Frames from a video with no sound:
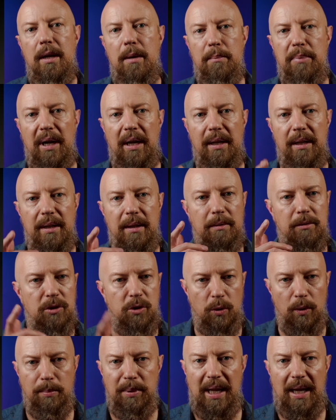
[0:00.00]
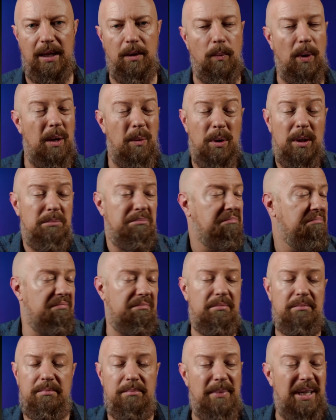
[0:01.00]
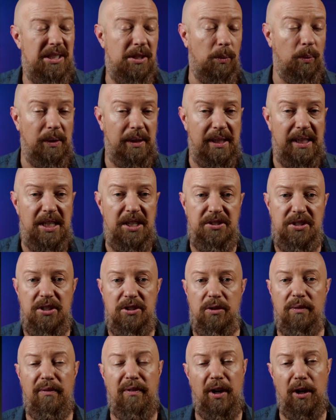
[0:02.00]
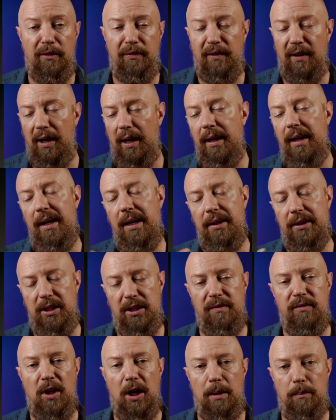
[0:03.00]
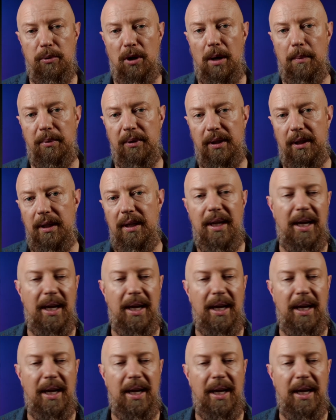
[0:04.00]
But do a black and white one, makes it really easy to verify that you've done it properly.